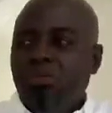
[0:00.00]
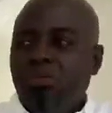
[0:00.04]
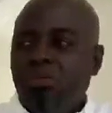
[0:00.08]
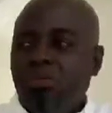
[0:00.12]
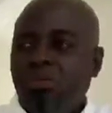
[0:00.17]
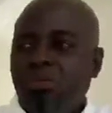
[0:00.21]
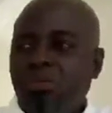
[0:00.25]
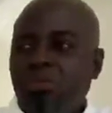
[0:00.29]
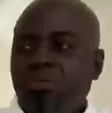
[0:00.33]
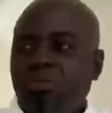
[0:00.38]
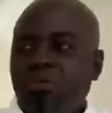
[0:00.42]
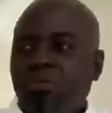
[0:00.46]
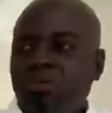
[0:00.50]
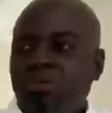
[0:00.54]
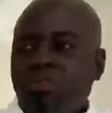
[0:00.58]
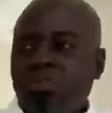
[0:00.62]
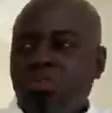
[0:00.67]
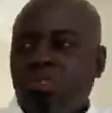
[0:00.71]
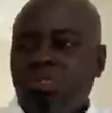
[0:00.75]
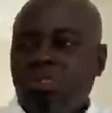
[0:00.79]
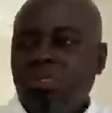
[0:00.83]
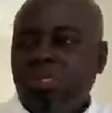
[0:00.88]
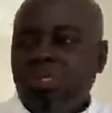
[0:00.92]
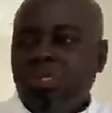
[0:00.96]
or not
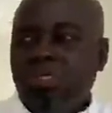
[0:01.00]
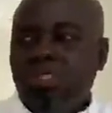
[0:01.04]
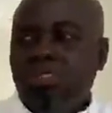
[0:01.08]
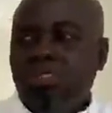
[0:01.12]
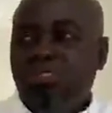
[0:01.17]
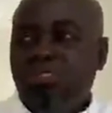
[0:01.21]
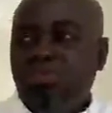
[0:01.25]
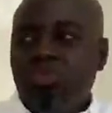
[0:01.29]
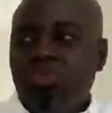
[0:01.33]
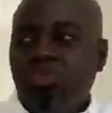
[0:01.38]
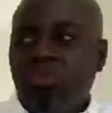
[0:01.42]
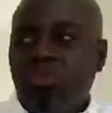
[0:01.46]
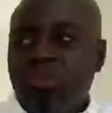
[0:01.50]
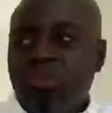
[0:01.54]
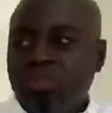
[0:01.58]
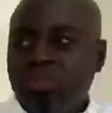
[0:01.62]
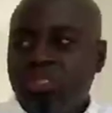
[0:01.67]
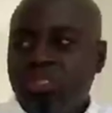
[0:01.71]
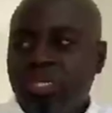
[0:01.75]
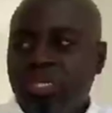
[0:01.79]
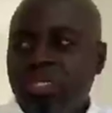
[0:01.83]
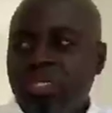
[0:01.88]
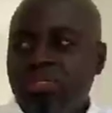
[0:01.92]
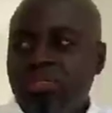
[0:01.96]
easy to
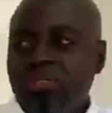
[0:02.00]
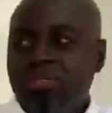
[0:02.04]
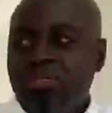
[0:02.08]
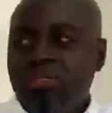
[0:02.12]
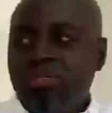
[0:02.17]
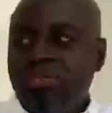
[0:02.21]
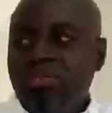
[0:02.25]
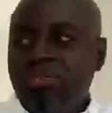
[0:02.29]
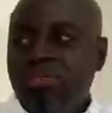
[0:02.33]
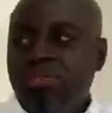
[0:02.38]
understand.